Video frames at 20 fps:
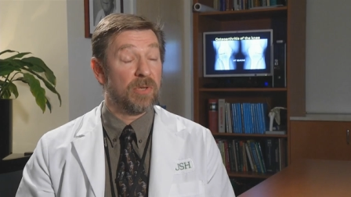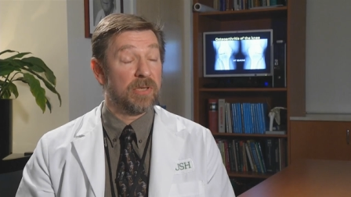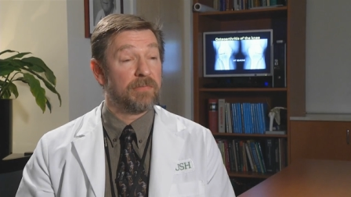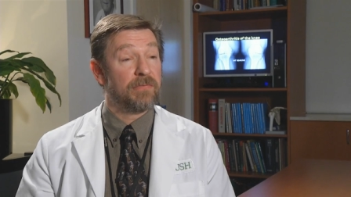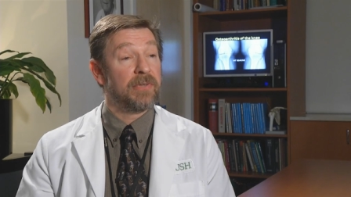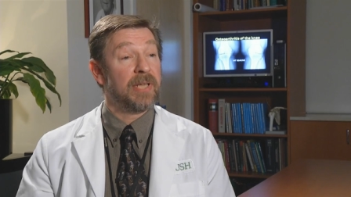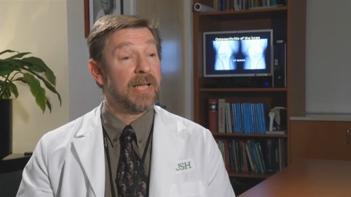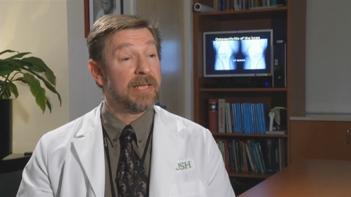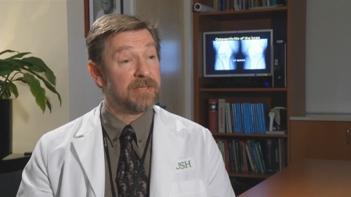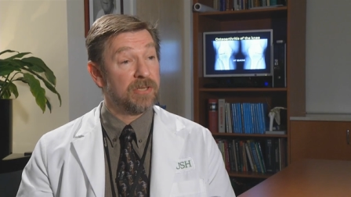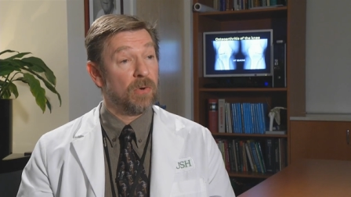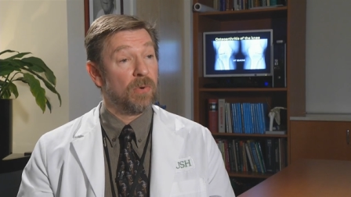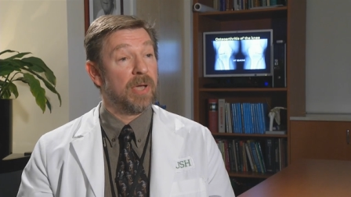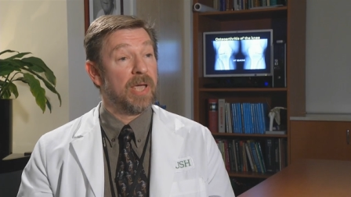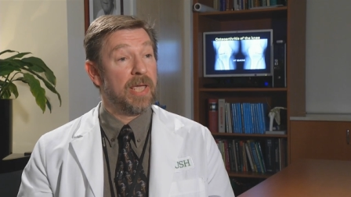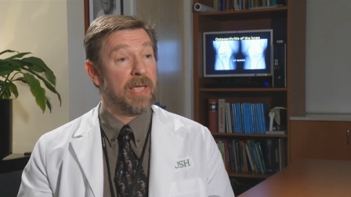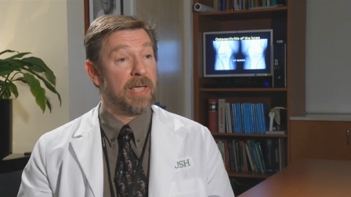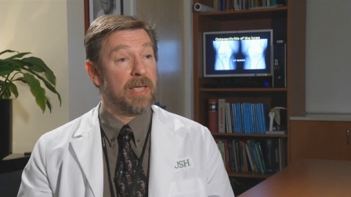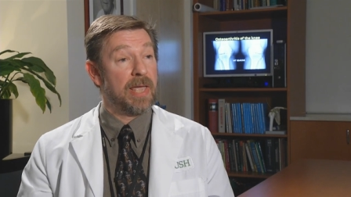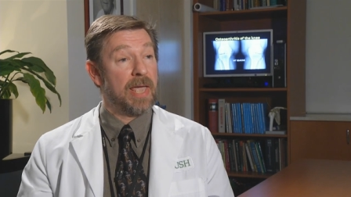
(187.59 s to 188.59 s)
Well, the Flex
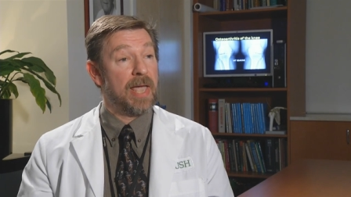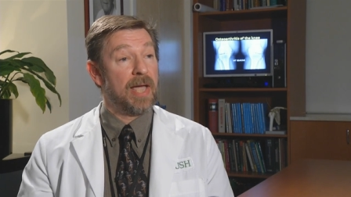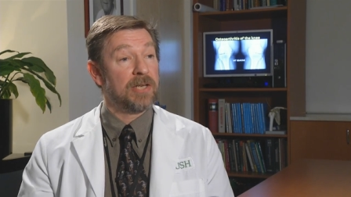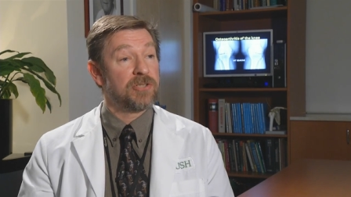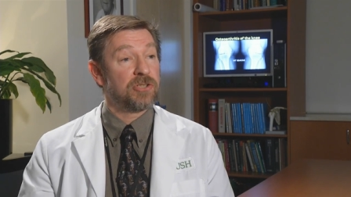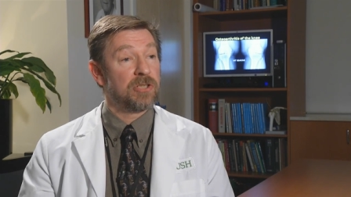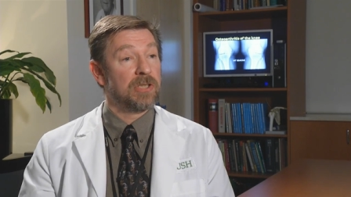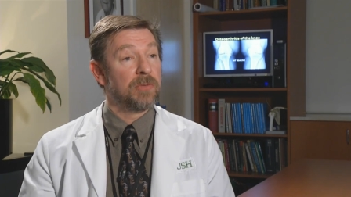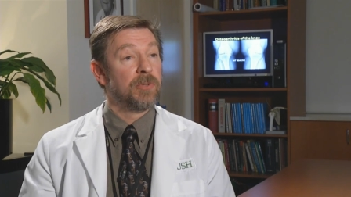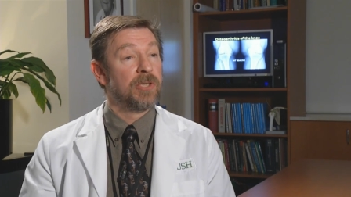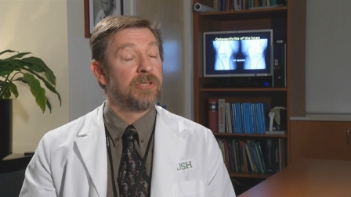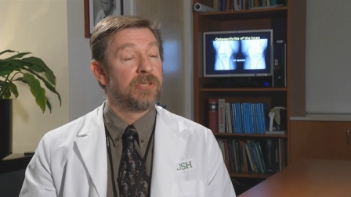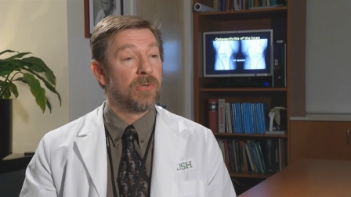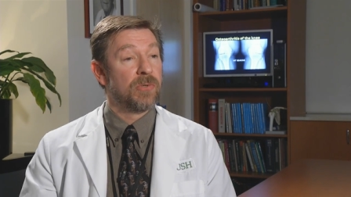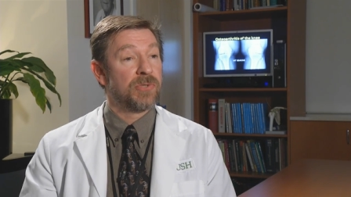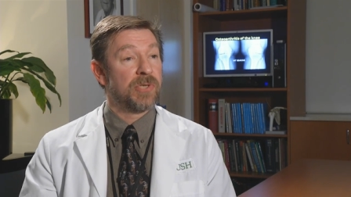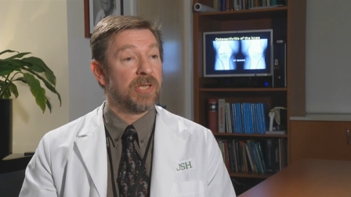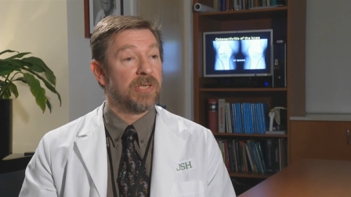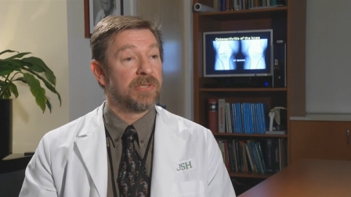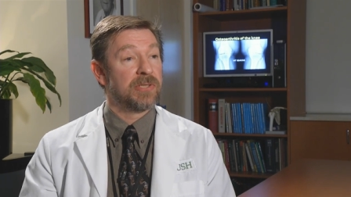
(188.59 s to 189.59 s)
OA actually
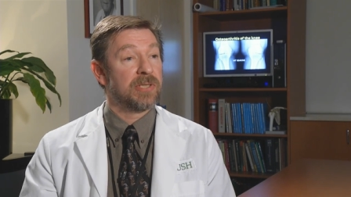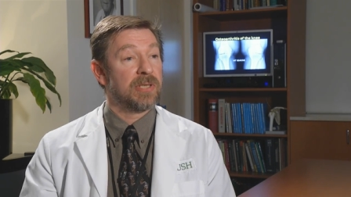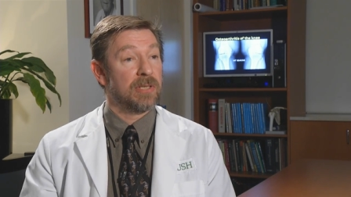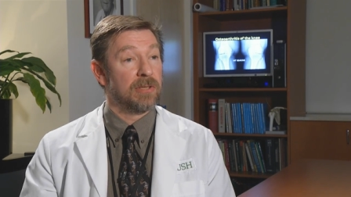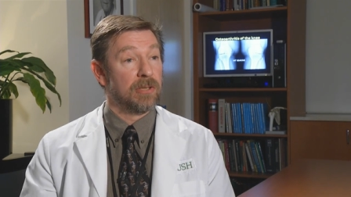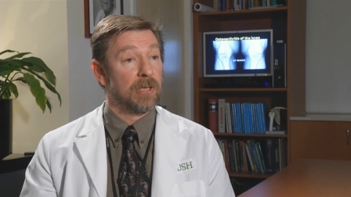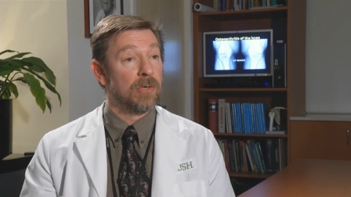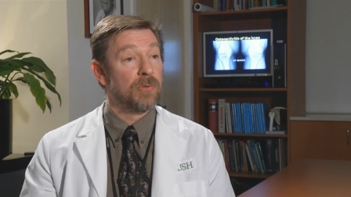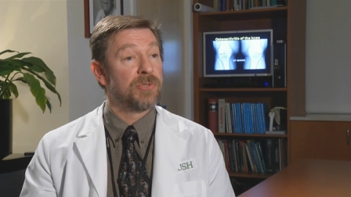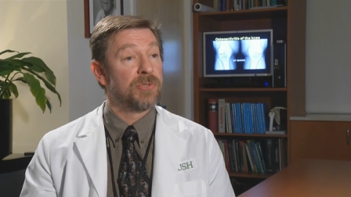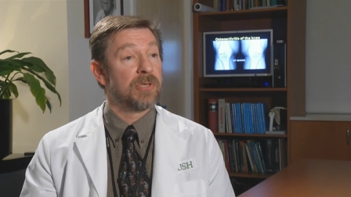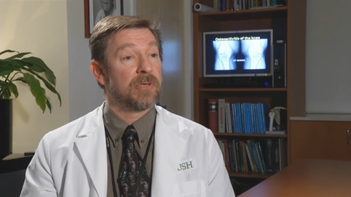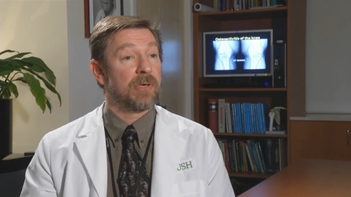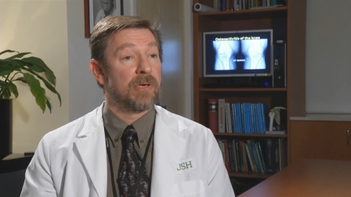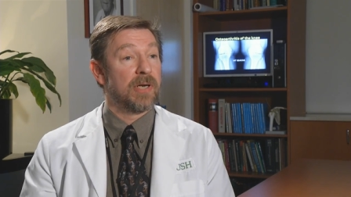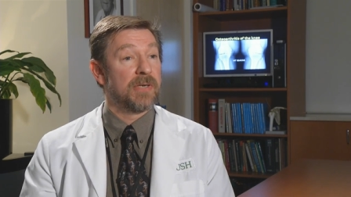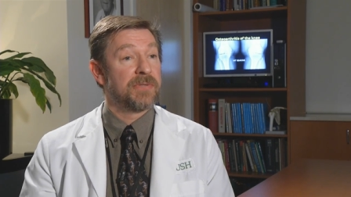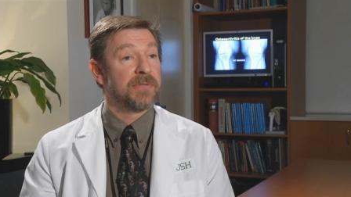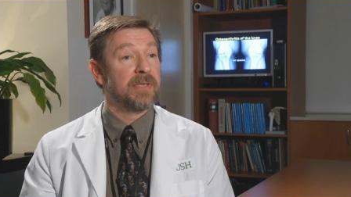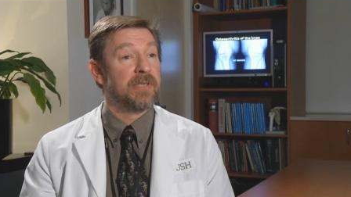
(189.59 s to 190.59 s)
reduces loads
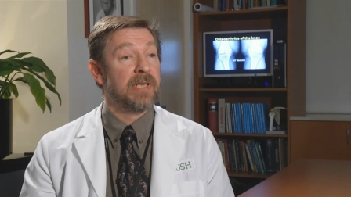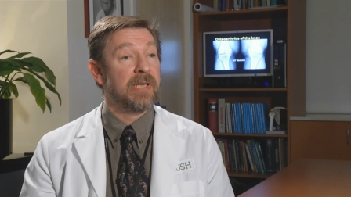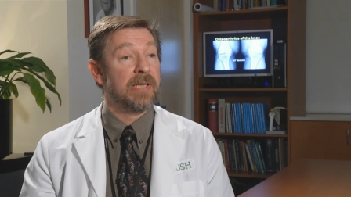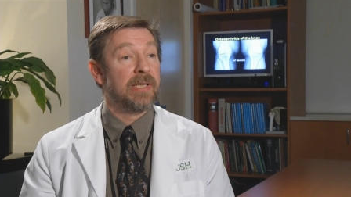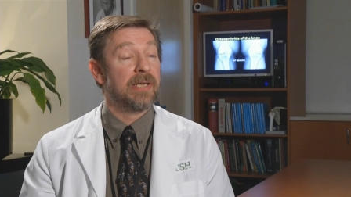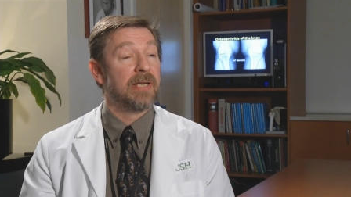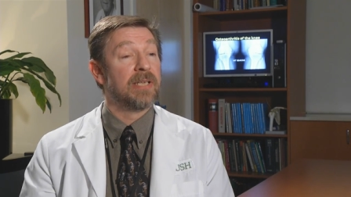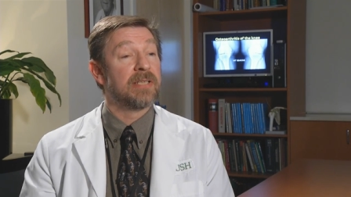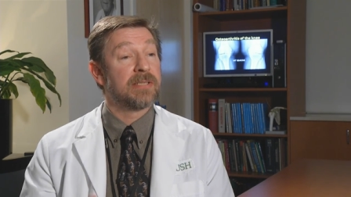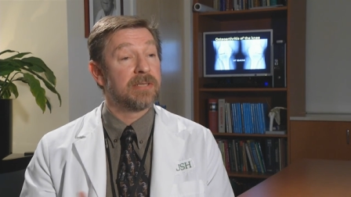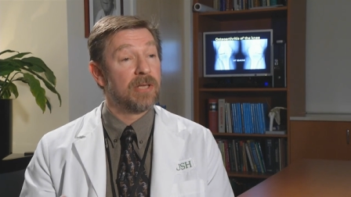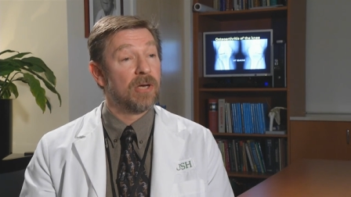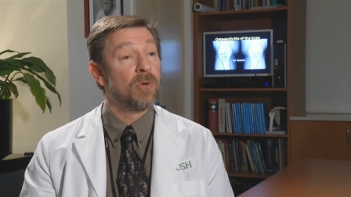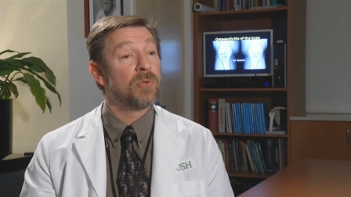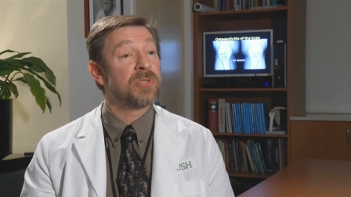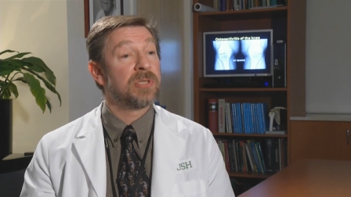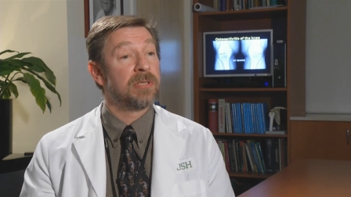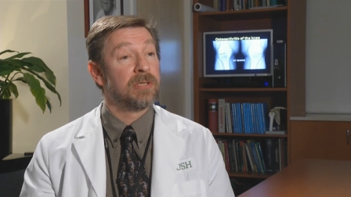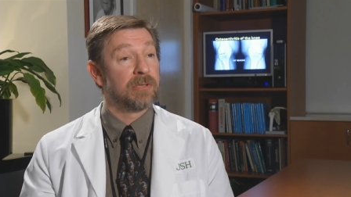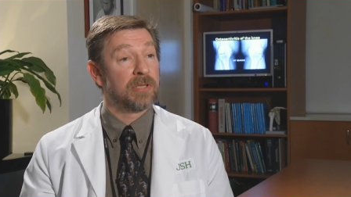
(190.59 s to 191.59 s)
across the knee, and it's
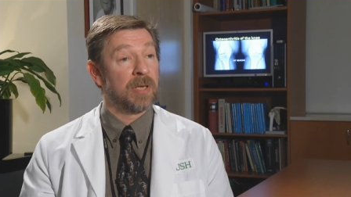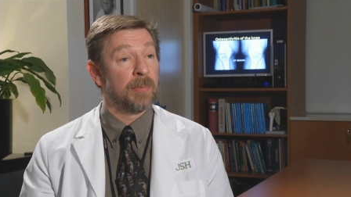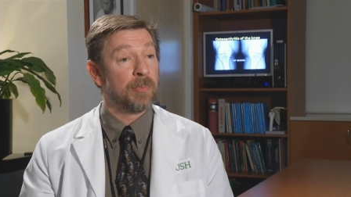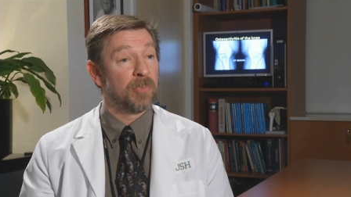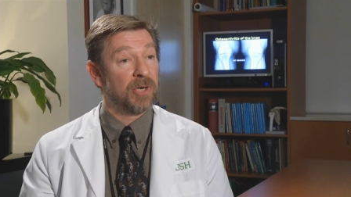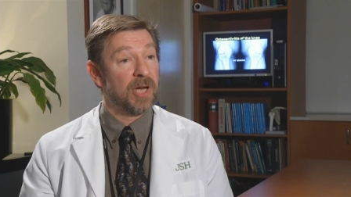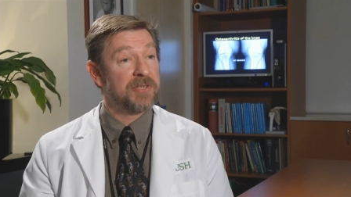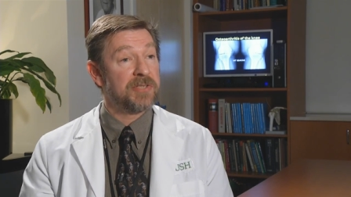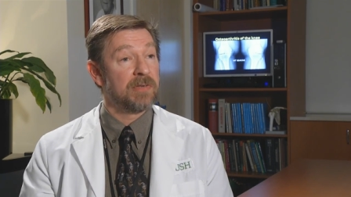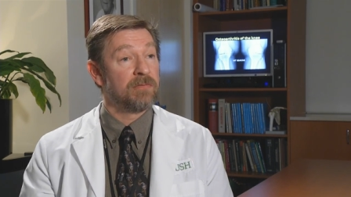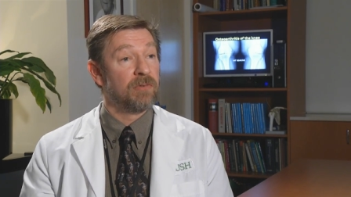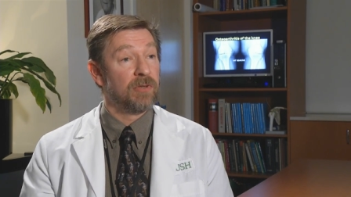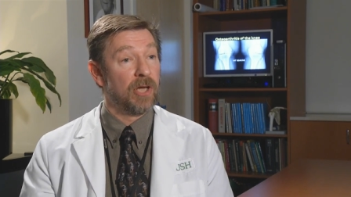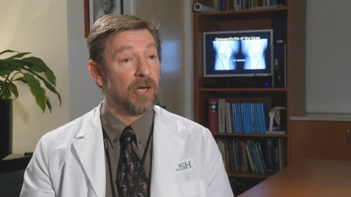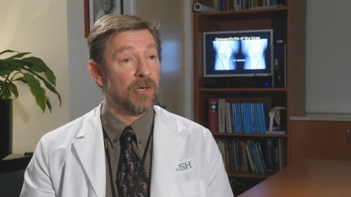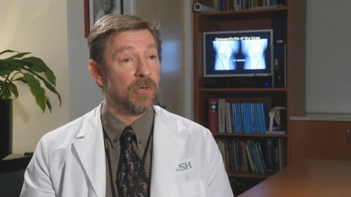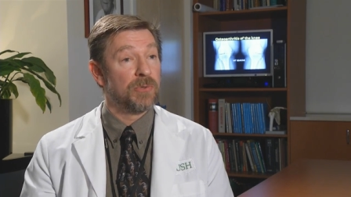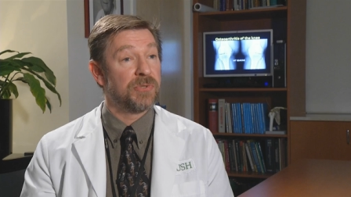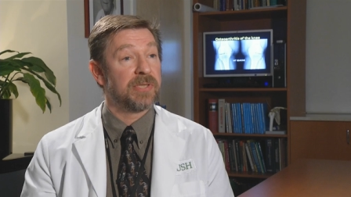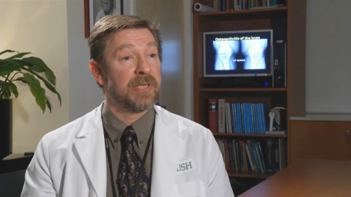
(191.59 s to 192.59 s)
those compressive
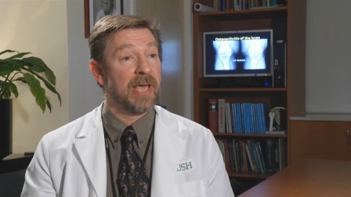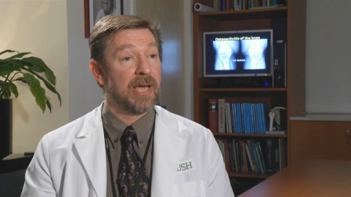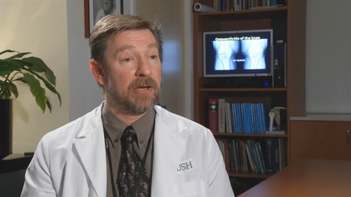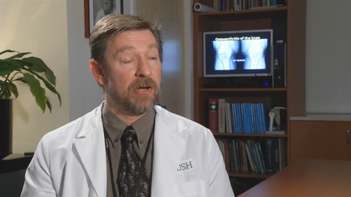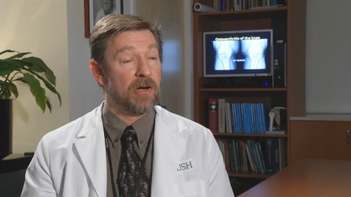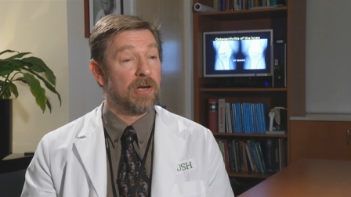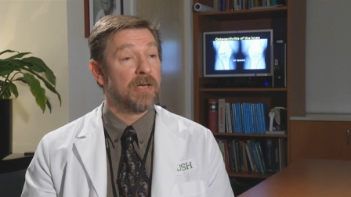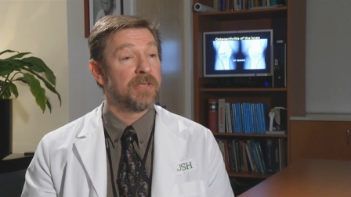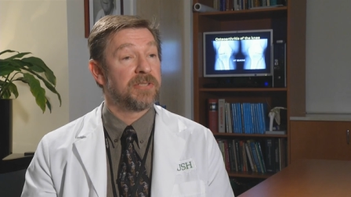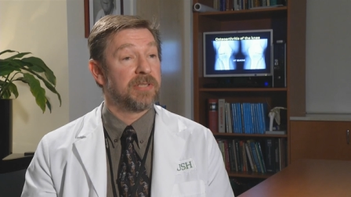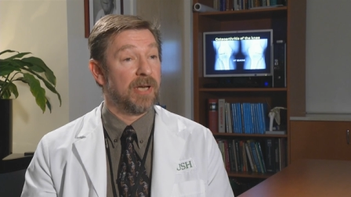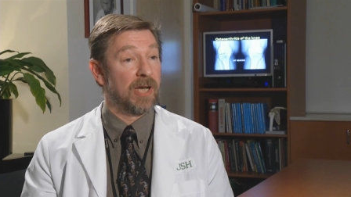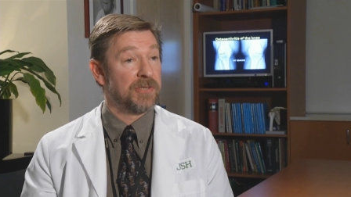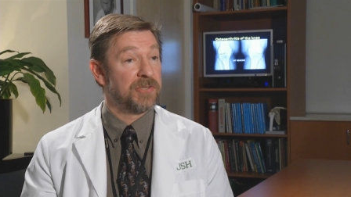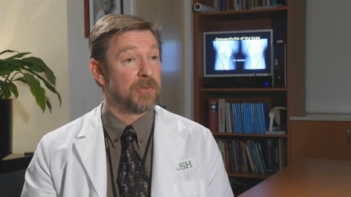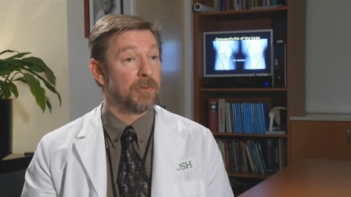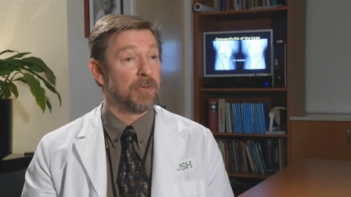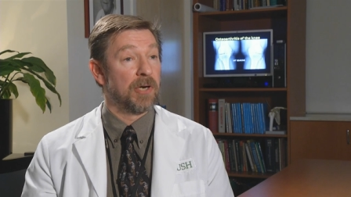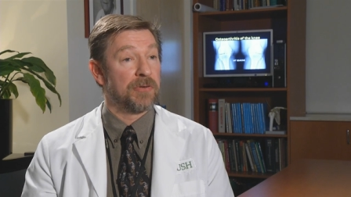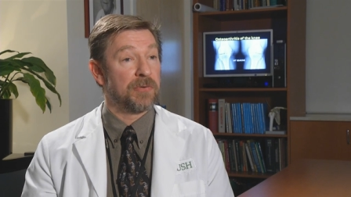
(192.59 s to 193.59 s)
loads that cause the
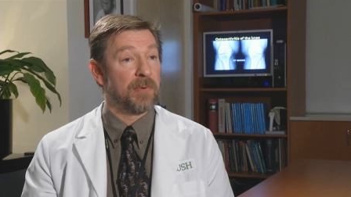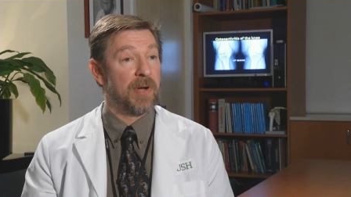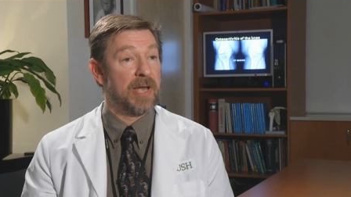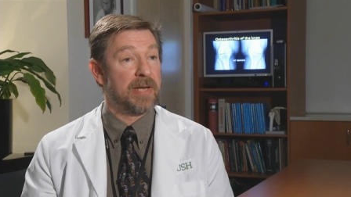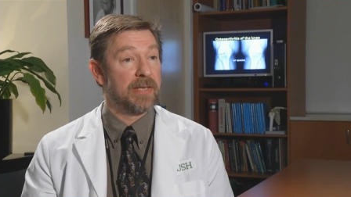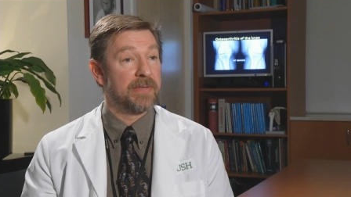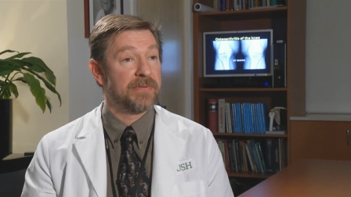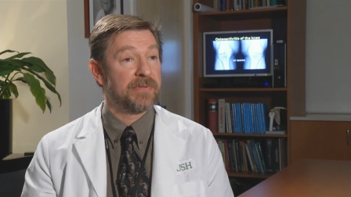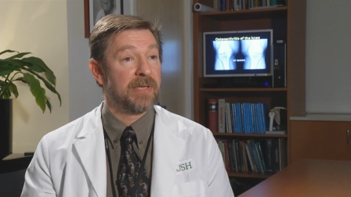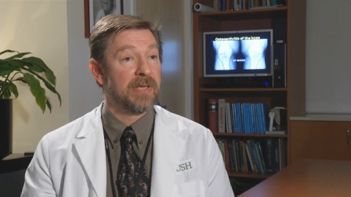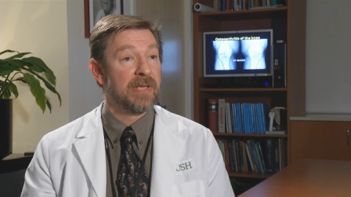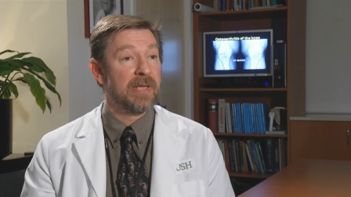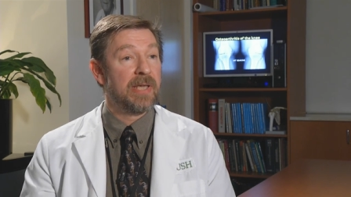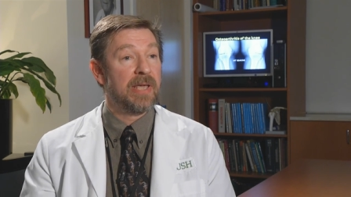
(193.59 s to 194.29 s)
osteoarthritis.